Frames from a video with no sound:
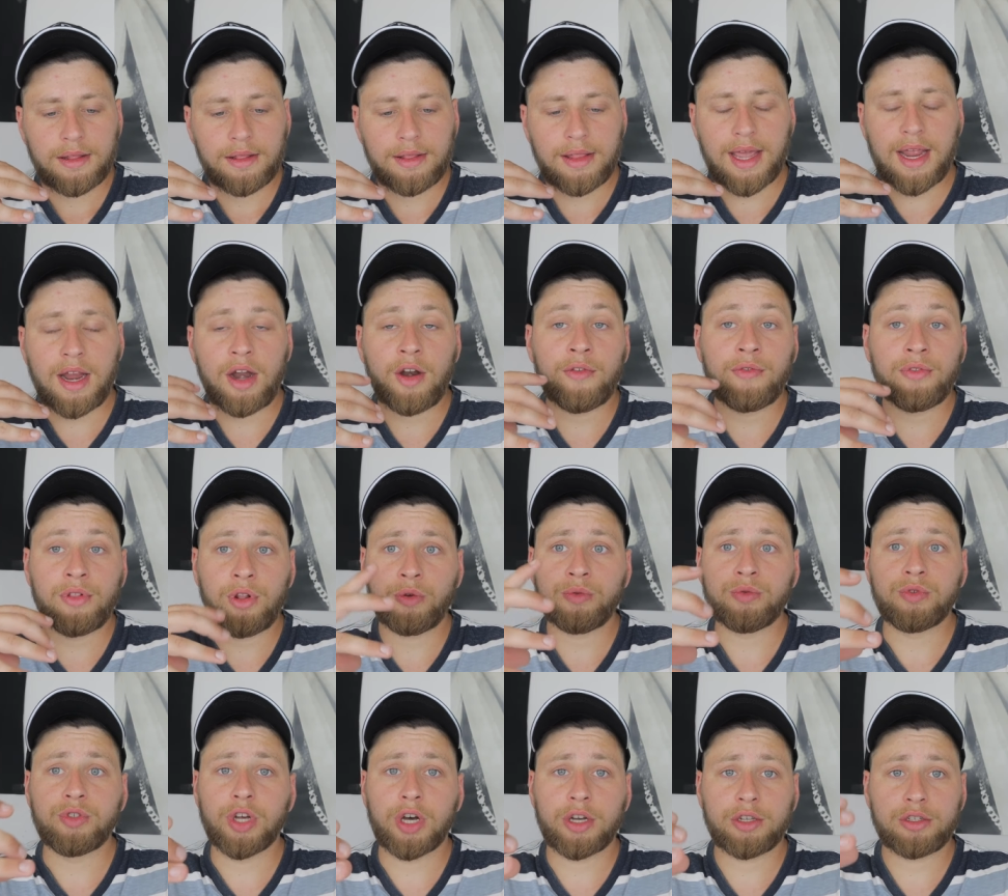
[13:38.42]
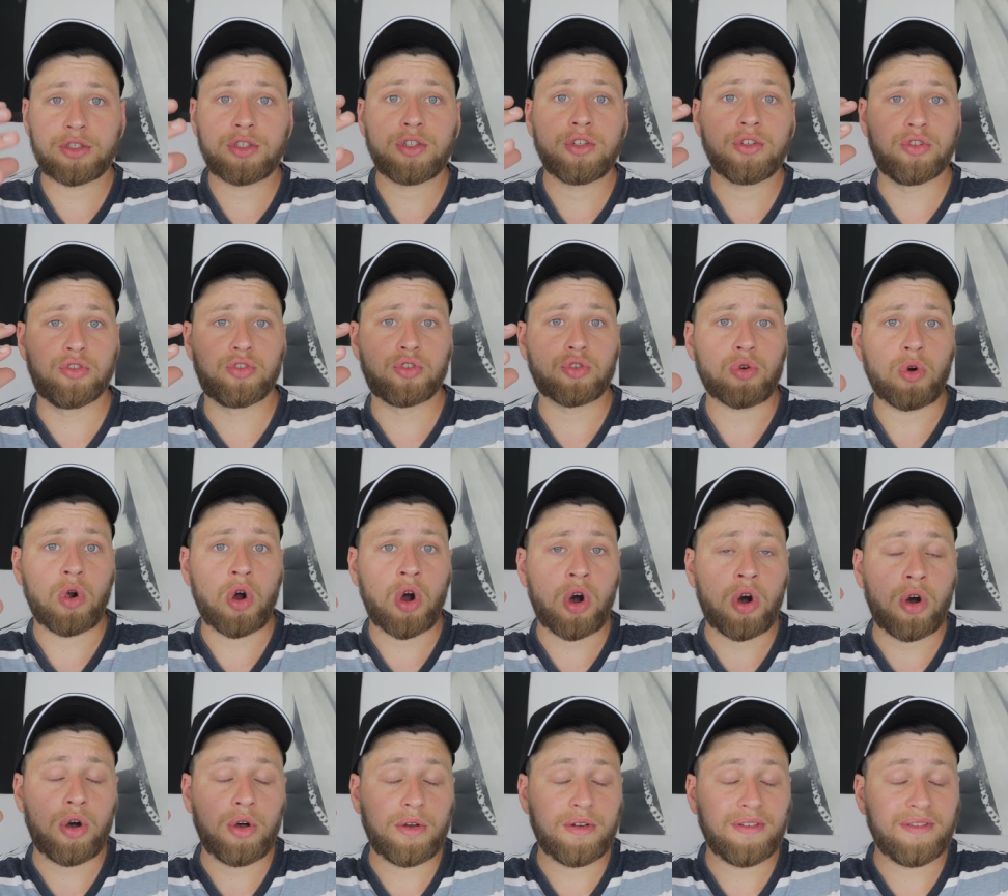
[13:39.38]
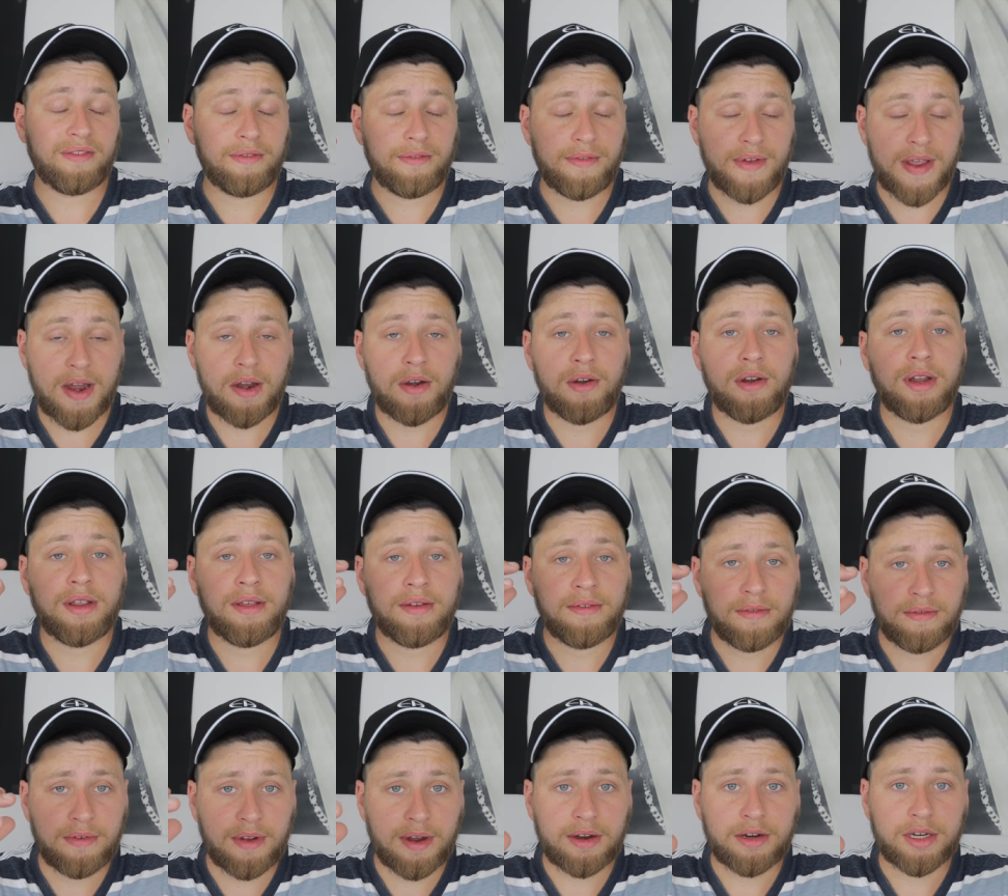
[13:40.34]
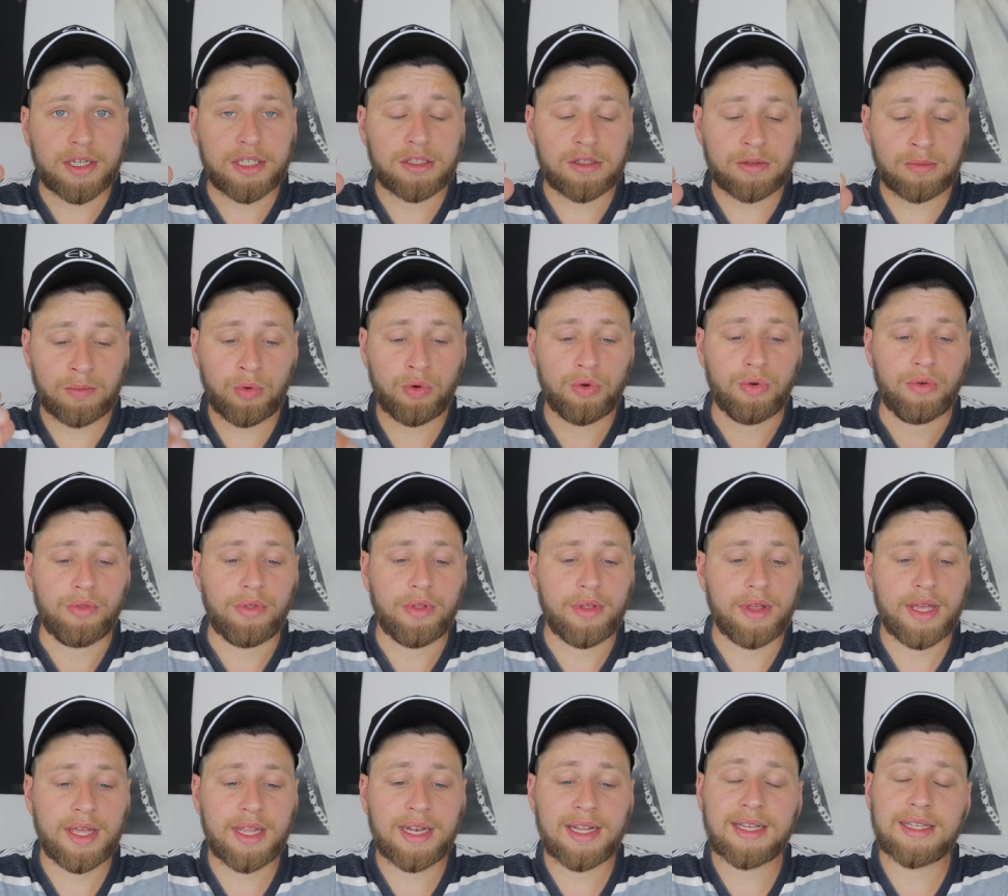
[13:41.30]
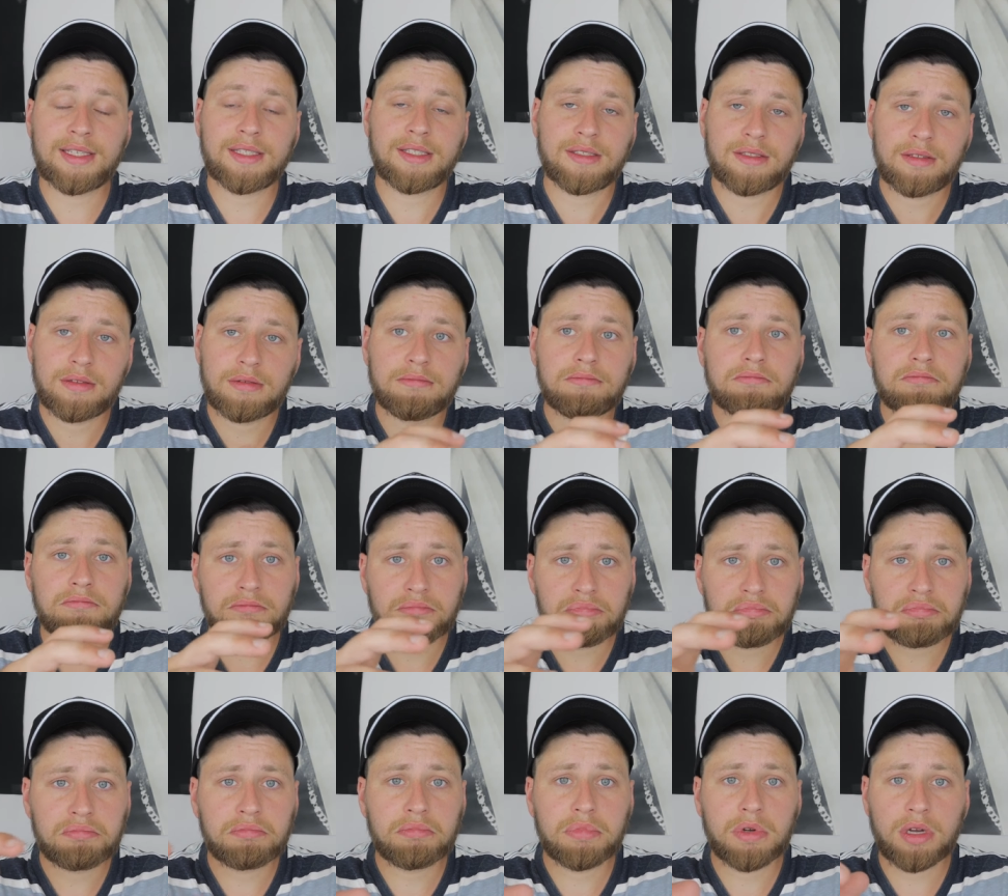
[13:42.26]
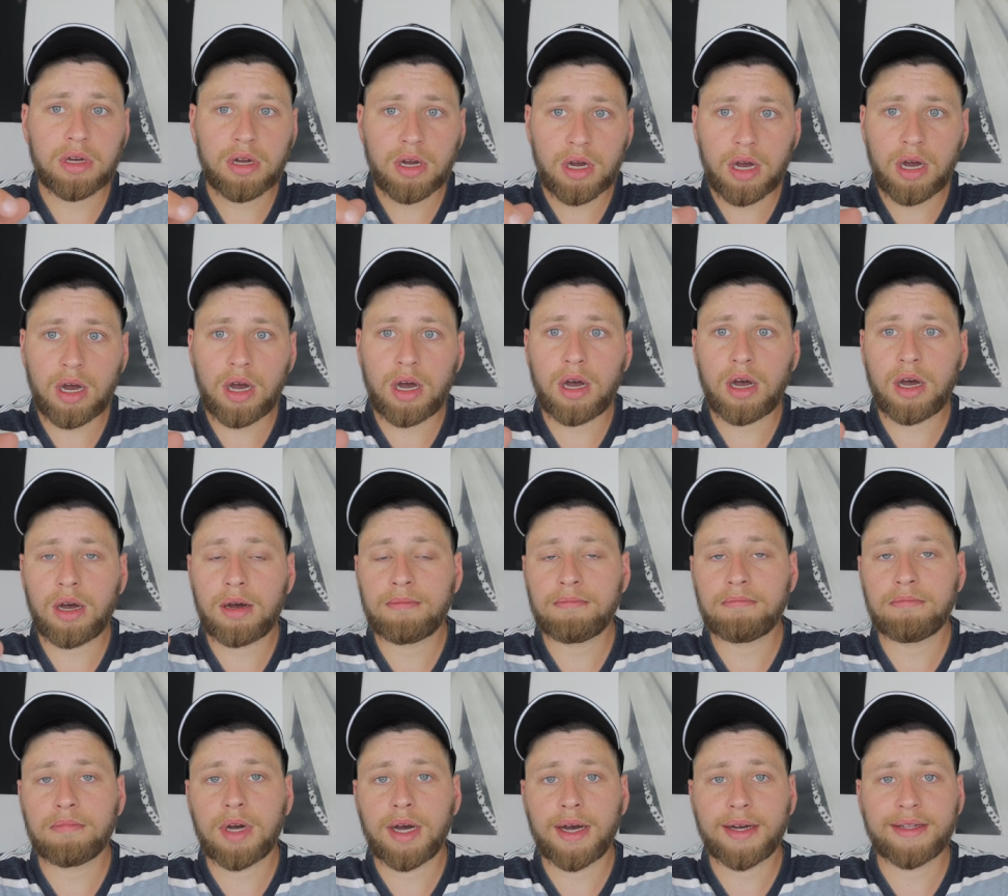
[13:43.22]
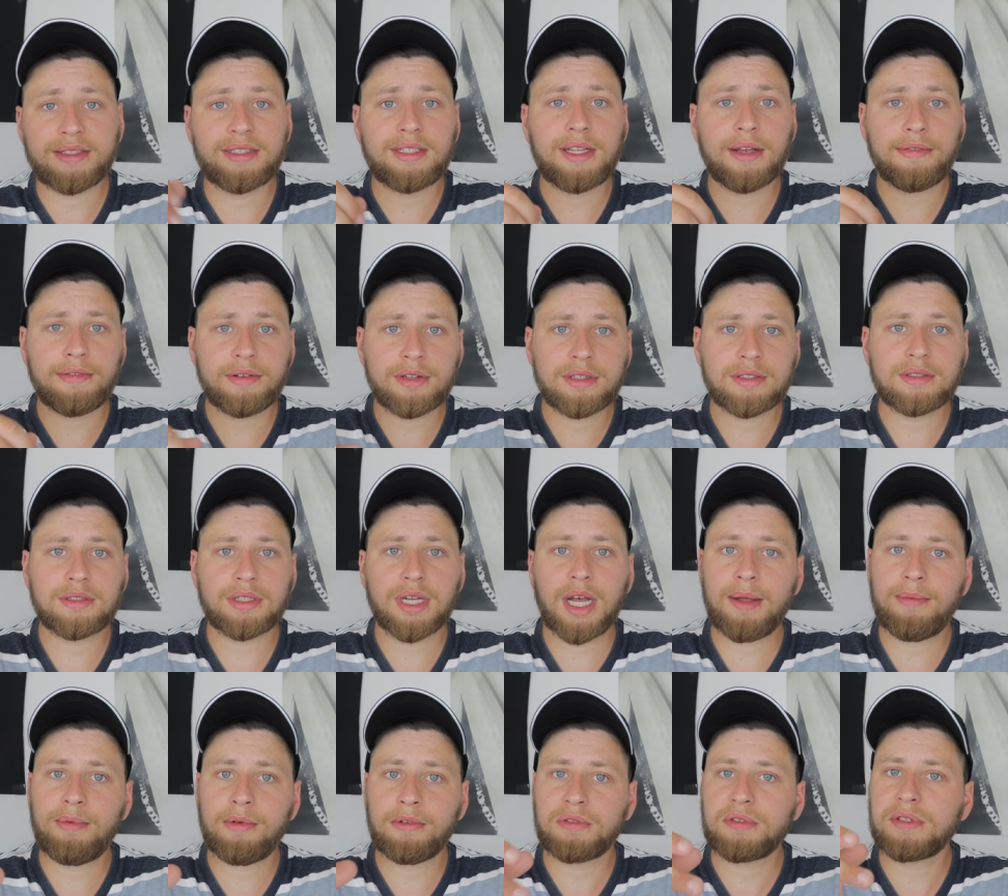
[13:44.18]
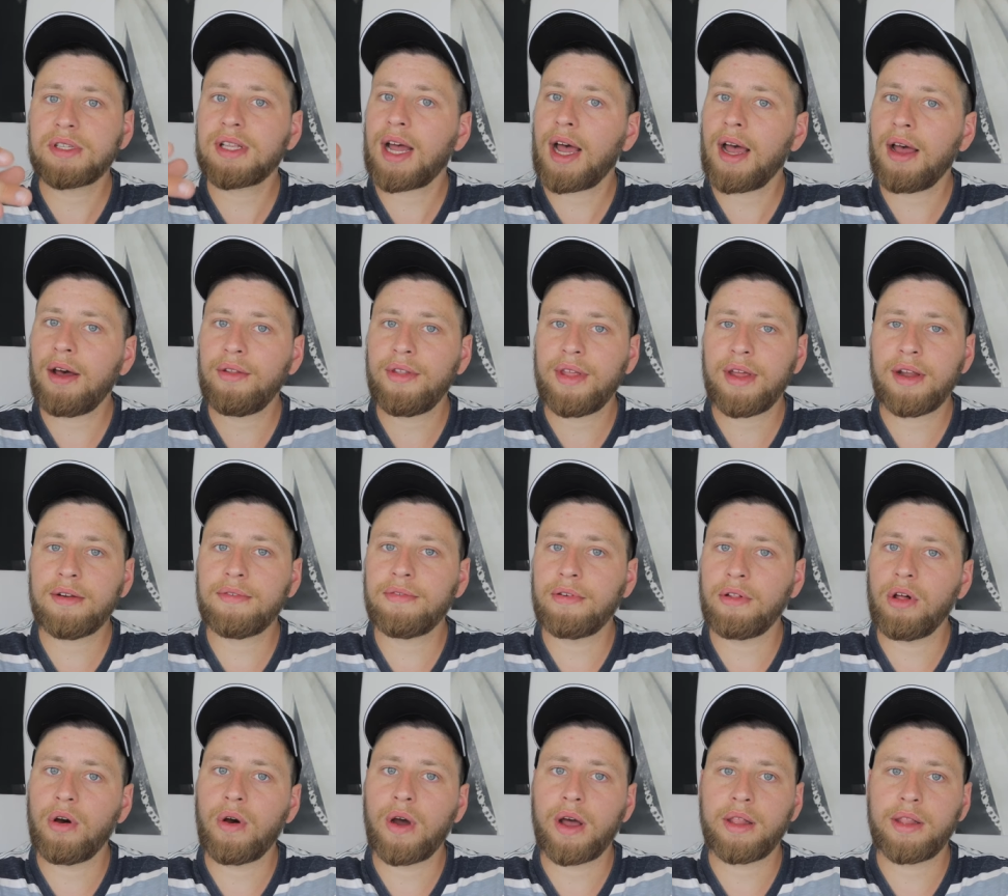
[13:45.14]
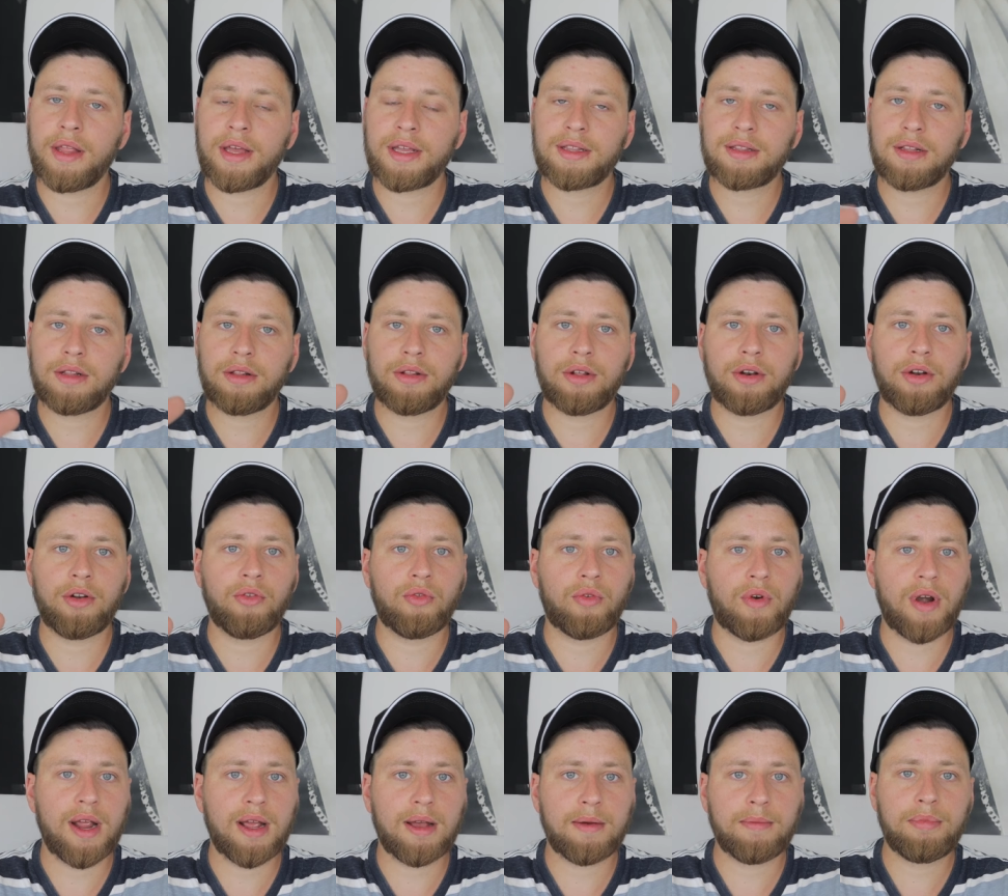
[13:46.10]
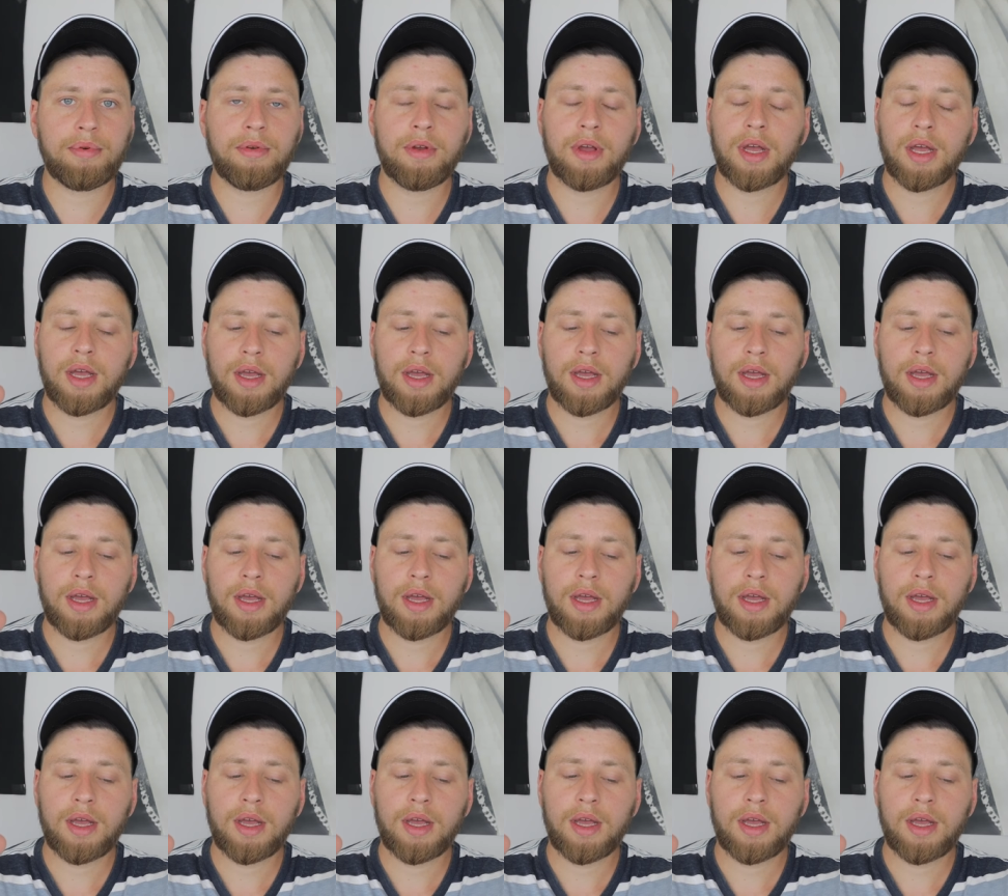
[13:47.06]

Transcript: the airflow does draw very, very smooth. It is um, a different type of styled airflow. I like the little ramp,